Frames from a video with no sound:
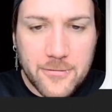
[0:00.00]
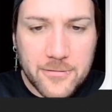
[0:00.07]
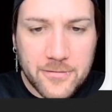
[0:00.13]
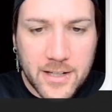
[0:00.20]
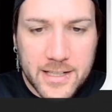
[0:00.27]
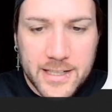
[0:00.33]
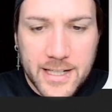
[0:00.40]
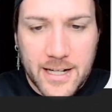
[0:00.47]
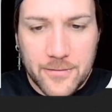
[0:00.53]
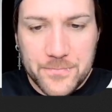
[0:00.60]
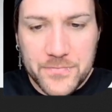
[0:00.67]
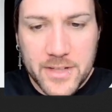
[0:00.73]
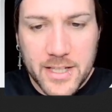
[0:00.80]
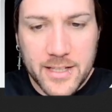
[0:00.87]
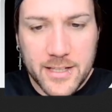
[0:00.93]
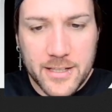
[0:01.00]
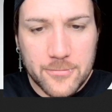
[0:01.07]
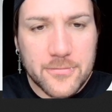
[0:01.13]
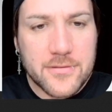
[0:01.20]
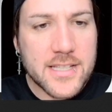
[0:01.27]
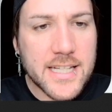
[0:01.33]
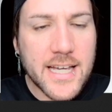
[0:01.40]
We'll find out.
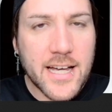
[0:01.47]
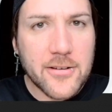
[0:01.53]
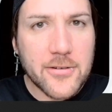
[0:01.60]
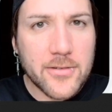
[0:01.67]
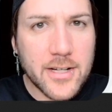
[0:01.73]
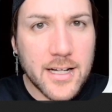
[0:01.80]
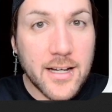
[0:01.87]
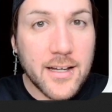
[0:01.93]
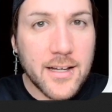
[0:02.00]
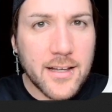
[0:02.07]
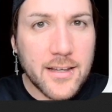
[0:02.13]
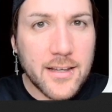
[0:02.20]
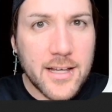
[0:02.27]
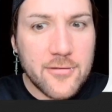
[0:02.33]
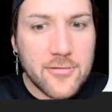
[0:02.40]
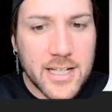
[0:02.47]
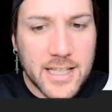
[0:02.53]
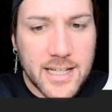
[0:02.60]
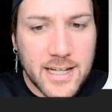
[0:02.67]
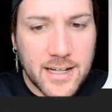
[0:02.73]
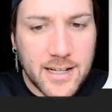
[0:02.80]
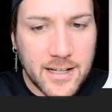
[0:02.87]
We'll see how good they
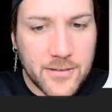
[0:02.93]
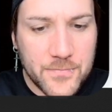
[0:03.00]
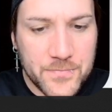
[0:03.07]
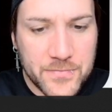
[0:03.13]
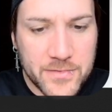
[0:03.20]
really are.